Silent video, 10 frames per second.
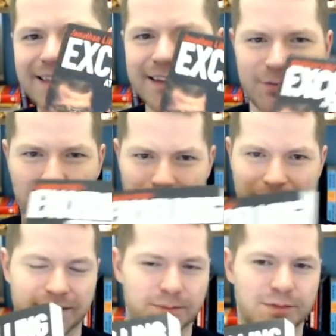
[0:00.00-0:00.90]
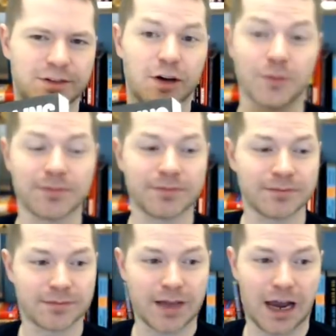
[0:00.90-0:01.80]
this format. So
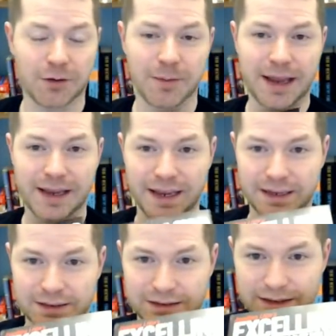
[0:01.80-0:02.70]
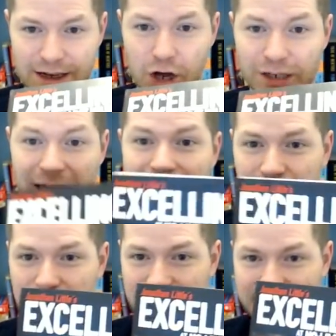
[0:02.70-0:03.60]
I'm going to be making an online
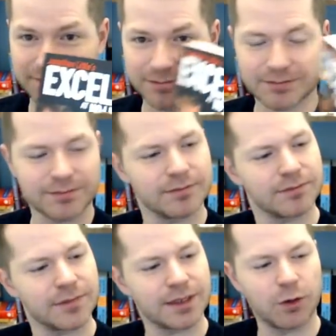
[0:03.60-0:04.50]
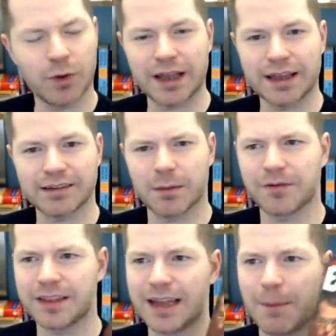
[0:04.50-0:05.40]
version with some
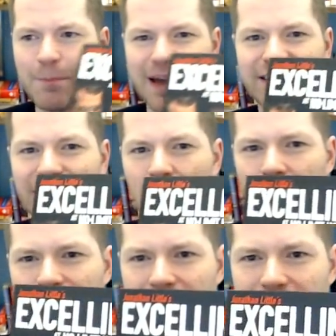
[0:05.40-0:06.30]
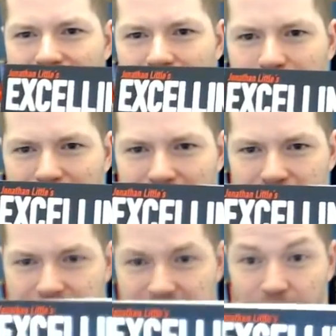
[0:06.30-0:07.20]
of the best online
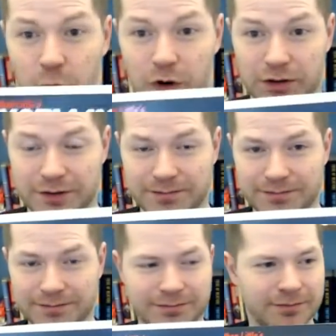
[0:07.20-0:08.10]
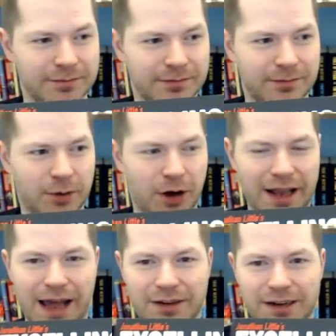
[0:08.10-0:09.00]
players in the world. We already
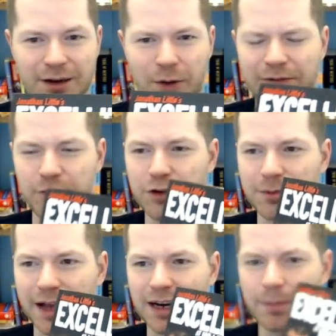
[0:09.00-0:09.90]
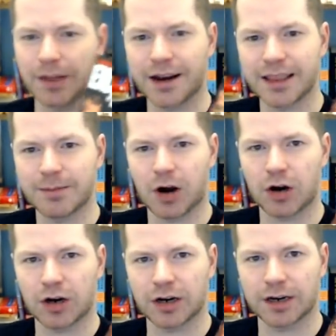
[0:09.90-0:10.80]
have uh, quite a few of them lined up. A lot of them
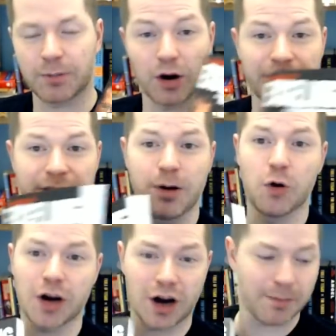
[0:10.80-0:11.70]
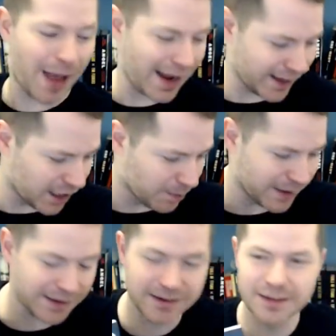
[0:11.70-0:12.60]
are part of the Poker Backing
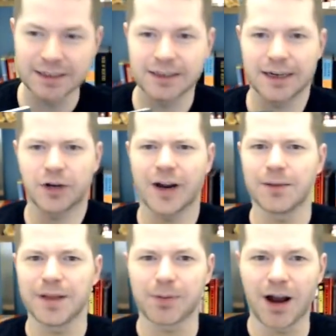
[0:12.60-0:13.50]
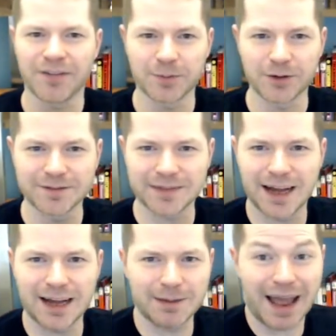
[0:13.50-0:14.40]
Company, an incredibly profitable
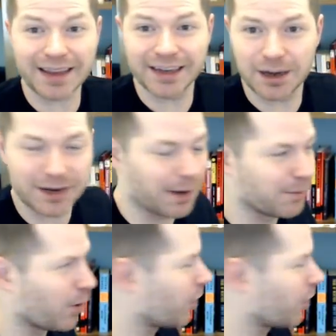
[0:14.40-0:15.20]
uh, backing company I'm part